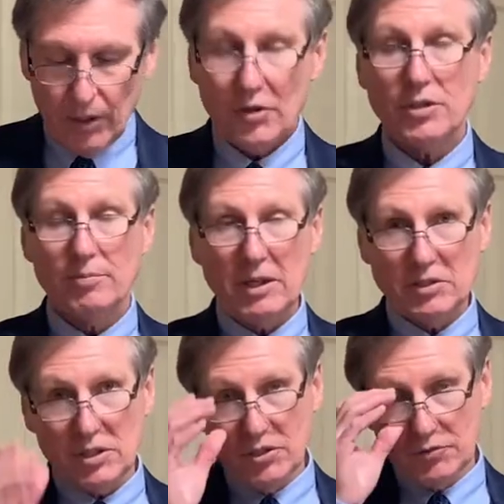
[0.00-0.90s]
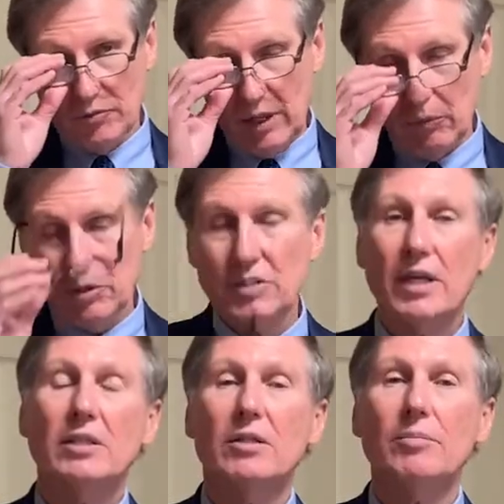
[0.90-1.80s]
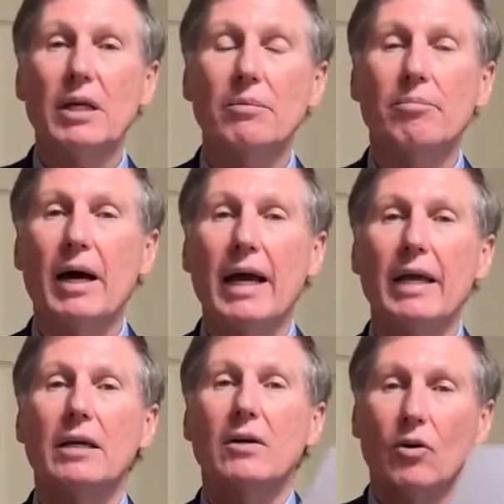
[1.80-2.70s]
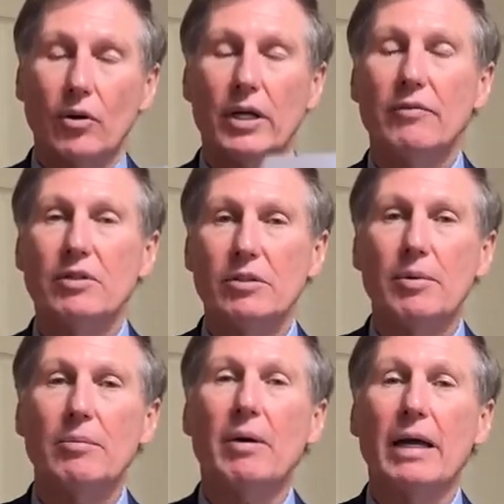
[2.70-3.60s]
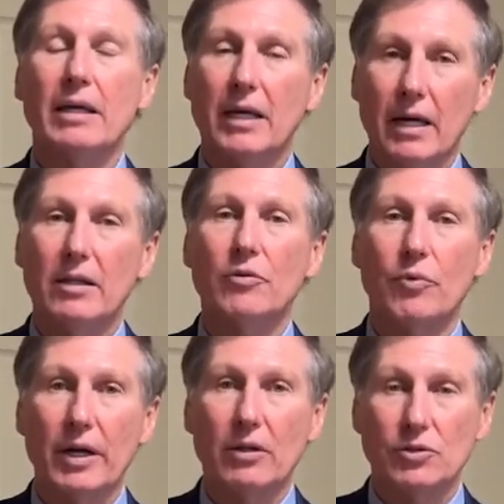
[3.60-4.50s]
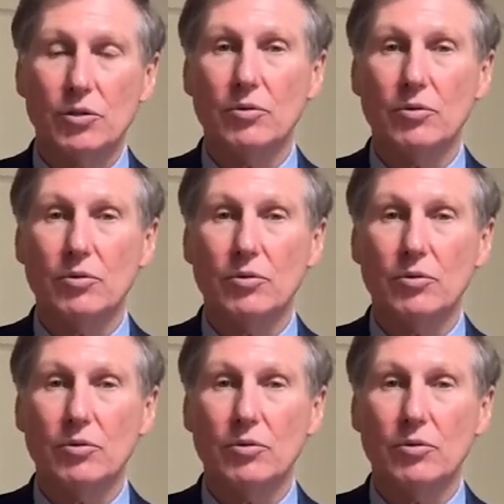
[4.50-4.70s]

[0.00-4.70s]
Here's a message that was sent to me by, or given to me by Kelly Reynolds,